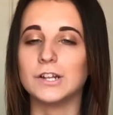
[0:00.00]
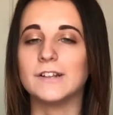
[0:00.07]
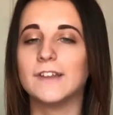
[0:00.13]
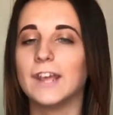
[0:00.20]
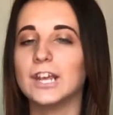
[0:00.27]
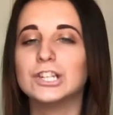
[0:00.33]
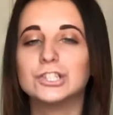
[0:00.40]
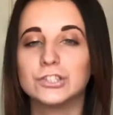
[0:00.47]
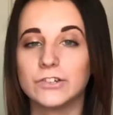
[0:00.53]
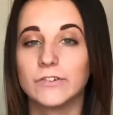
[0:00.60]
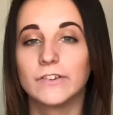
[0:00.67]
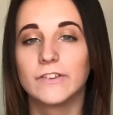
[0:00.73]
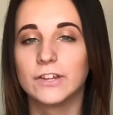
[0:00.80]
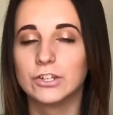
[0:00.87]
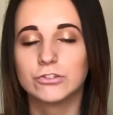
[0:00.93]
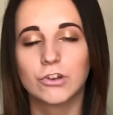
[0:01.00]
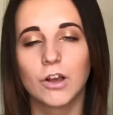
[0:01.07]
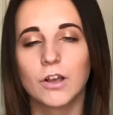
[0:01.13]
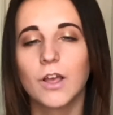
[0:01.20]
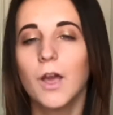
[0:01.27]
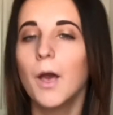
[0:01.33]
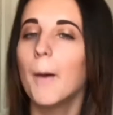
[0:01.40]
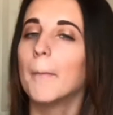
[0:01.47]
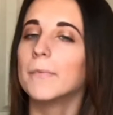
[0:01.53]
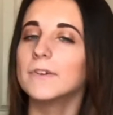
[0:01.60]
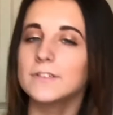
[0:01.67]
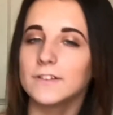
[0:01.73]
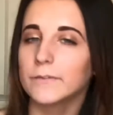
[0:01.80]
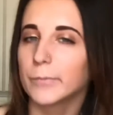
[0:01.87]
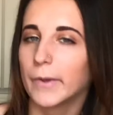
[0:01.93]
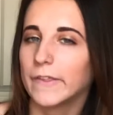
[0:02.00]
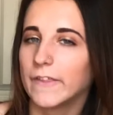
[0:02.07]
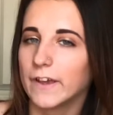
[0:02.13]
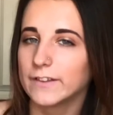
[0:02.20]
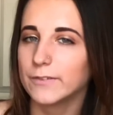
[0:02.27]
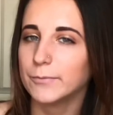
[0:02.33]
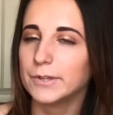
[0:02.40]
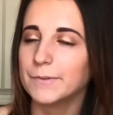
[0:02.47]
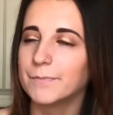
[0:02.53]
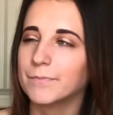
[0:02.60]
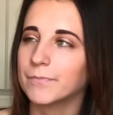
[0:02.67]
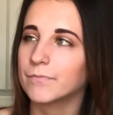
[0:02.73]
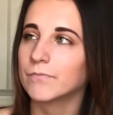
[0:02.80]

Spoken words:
dangerous than drug? Please explain that to me.